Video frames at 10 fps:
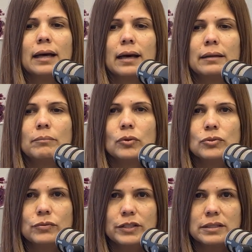then
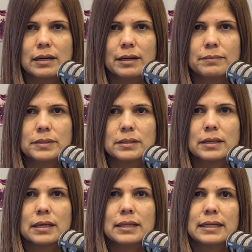most of the
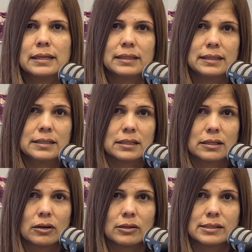times this
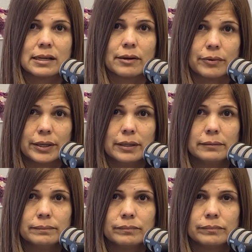could cause
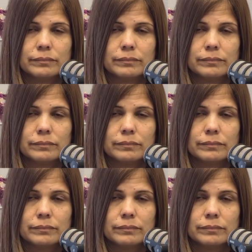diarrhea.